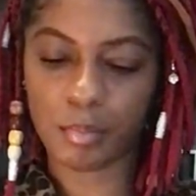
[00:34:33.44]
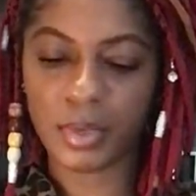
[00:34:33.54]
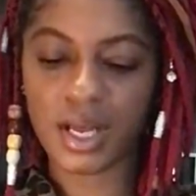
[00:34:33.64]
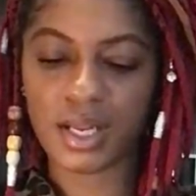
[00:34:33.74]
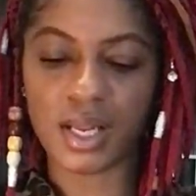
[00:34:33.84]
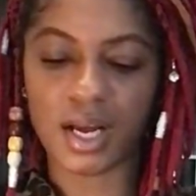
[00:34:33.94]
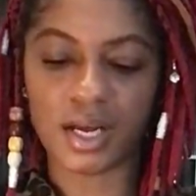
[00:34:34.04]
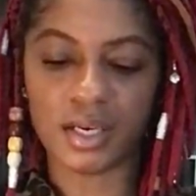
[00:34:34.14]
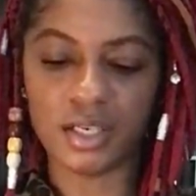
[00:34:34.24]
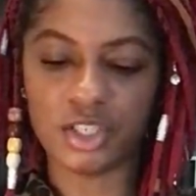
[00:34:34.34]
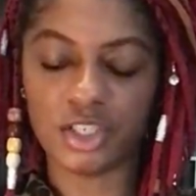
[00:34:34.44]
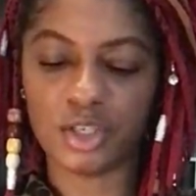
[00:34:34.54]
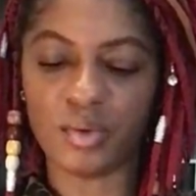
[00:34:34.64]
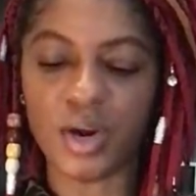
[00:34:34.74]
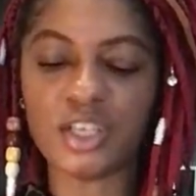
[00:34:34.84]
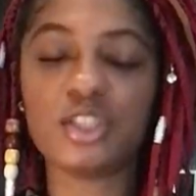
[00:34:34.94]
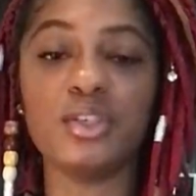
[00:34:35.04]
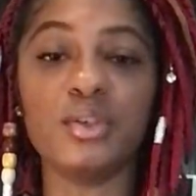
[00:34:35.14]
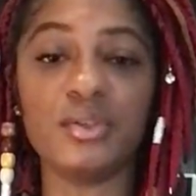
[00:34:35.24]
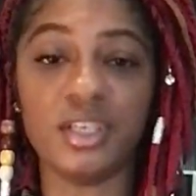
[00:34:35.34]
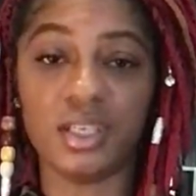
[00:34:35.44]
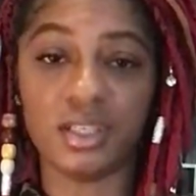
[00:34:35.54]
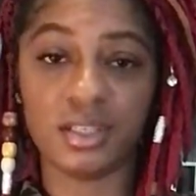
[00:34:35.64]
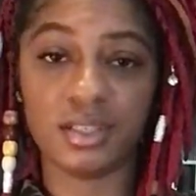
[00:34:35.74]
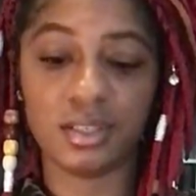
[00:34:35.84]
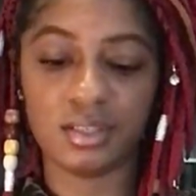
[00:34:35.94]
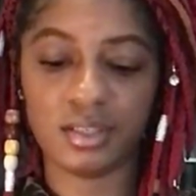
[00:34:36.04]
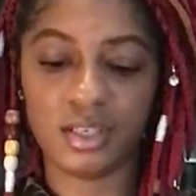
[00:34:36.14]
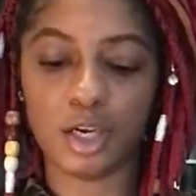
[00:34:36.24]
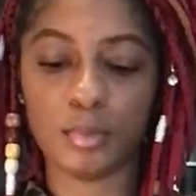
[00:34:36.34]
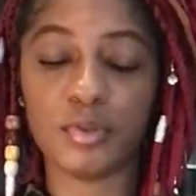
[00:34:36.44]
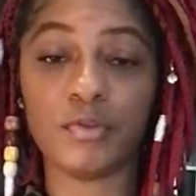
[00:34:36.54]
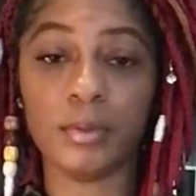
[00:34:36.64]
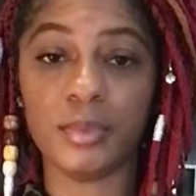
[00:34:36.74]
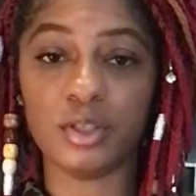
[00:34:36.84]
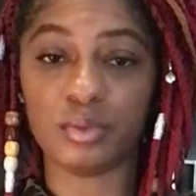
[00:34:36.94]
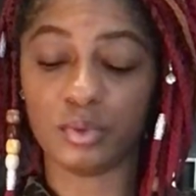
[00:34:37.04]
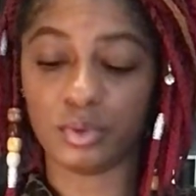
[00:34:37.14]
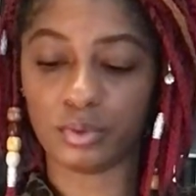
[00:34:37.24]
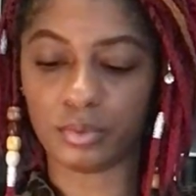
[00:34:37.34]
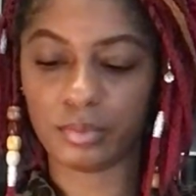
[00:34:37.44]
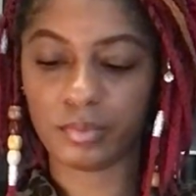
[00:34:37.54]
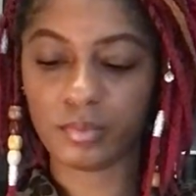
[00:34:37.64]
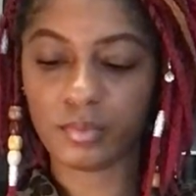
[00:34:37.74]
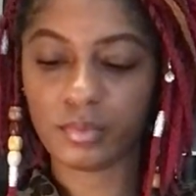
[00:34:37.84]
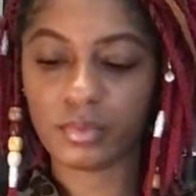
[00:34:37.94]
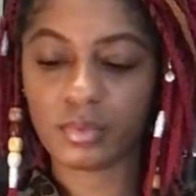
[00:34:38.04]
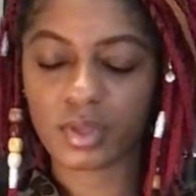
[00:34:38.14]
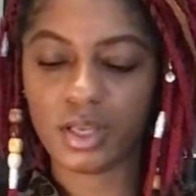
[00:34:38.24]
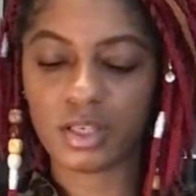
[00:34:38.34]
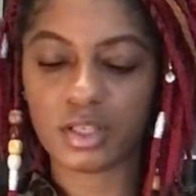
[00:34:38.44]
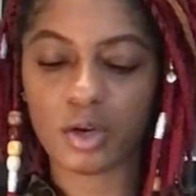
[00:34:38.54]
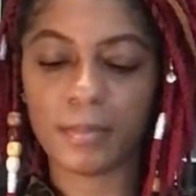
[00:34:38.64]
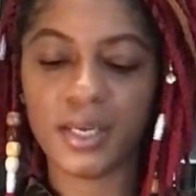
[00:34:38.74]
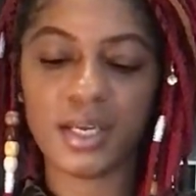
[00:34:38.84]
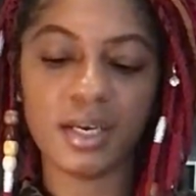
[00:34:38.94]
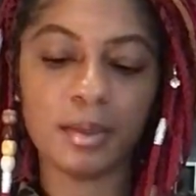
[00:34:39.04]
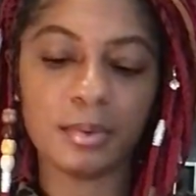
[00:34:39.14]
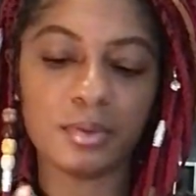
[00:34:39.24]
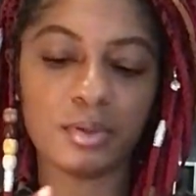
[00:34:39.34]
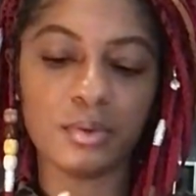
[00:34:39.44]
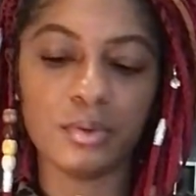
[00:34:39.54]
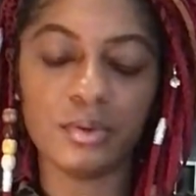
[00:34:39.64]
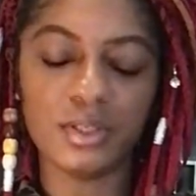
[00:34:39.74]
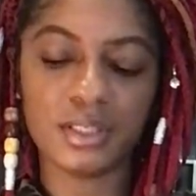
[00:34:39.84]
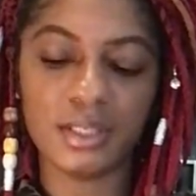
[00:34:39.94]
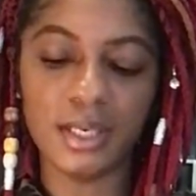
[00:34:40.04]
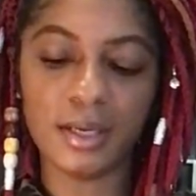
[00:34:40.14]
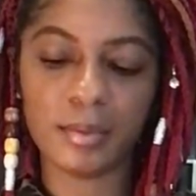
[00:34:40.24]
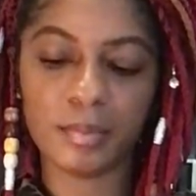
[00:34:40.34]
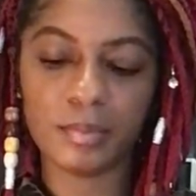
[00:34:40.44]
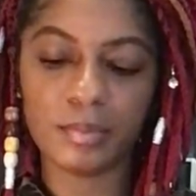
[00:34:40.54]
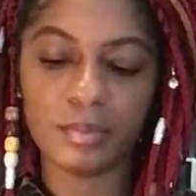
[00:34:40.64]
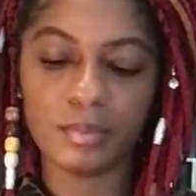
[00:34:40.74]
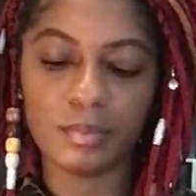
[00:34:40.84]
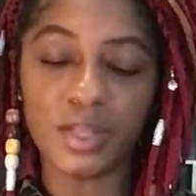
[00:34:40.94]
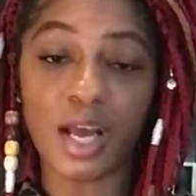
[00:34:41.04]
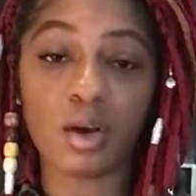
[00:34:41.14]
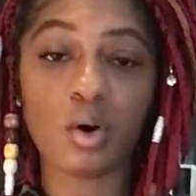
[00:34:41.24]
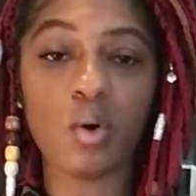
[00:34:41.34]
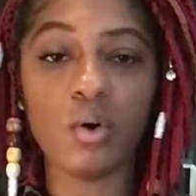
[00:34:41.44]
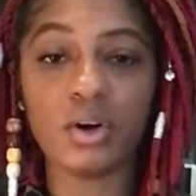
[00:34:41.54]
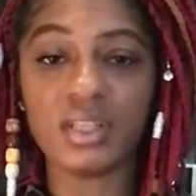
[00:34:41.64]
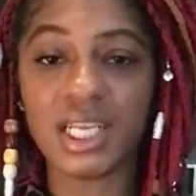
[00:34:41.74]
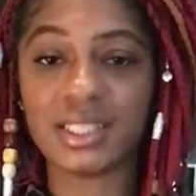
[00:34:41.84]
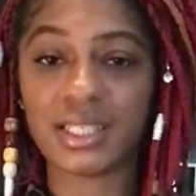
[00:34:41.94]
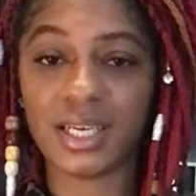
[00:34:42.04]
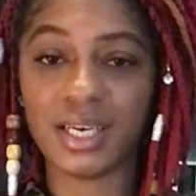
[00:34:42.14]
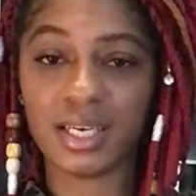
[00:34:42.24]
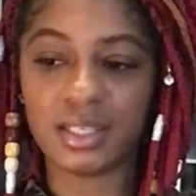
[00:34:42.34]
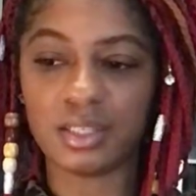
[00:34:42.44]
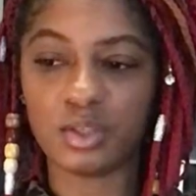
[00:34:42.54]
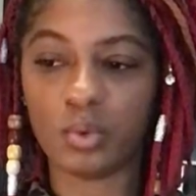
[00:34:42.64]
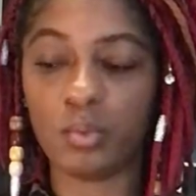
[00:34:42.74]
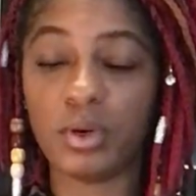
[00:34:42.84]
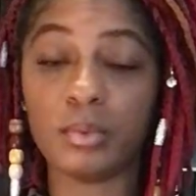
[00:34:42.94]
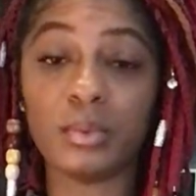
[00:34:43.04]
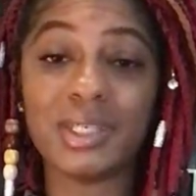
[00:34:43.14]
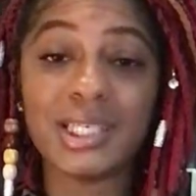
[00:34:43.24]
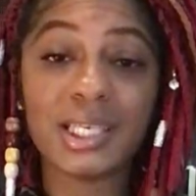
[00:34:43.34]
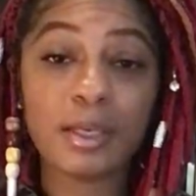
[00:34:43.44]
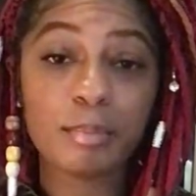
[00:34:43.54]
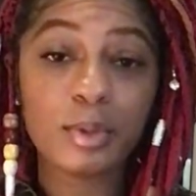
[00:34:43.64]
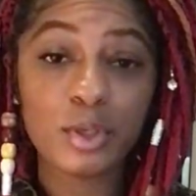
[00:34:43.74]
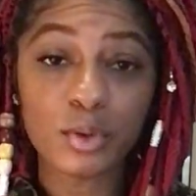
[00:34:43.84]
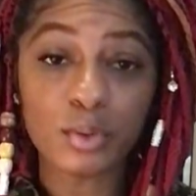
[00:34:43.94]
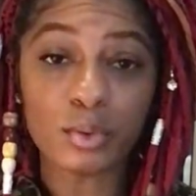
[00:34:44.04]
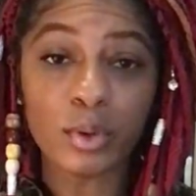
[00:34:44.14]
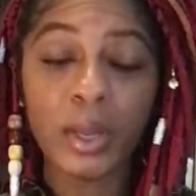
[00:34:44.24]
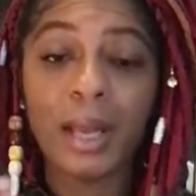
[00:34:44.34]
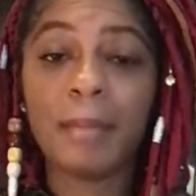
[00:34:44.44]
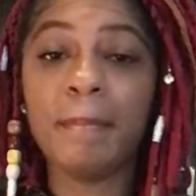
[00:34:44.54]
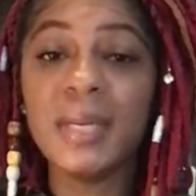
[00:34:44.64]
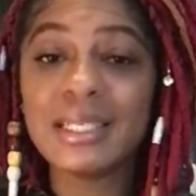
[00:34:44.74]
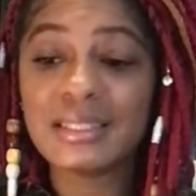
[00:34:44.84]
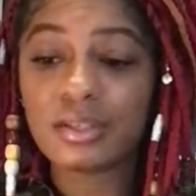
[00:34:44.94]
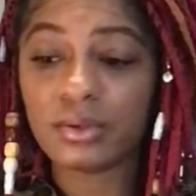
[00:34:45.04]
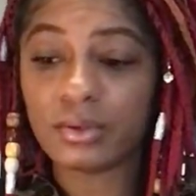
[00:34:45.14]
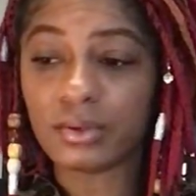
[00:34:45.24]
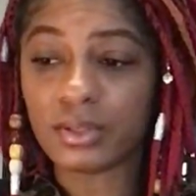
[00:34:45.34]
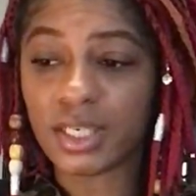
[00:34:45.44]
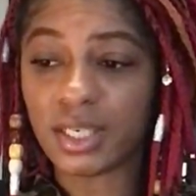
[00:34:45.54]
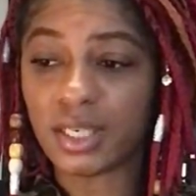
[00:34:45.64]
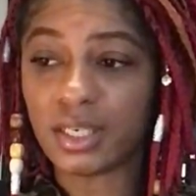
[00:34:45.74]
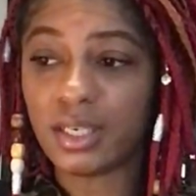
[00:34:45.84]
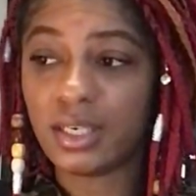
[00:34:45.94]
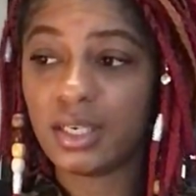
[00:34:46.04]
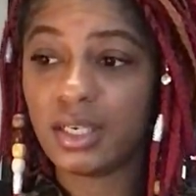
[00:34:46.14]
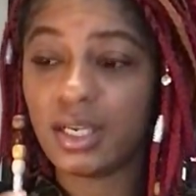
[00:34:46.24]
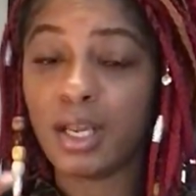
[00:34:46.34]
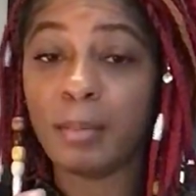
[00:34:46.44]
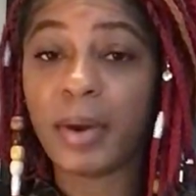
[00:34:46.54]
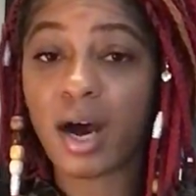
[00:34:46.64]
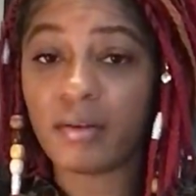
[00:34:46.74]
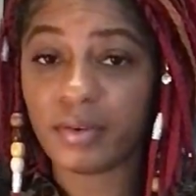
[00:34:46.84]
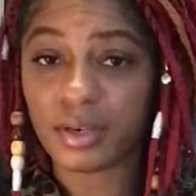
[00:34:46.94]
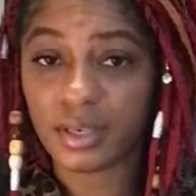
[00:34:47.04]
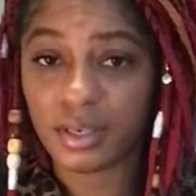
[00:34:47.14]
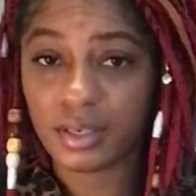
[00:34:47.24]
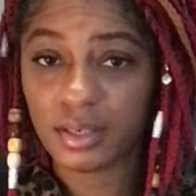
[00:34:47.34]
bloodline and generational things comes from this rune. And so being able to snip that cord that's connected to what would keep you mentally in poverty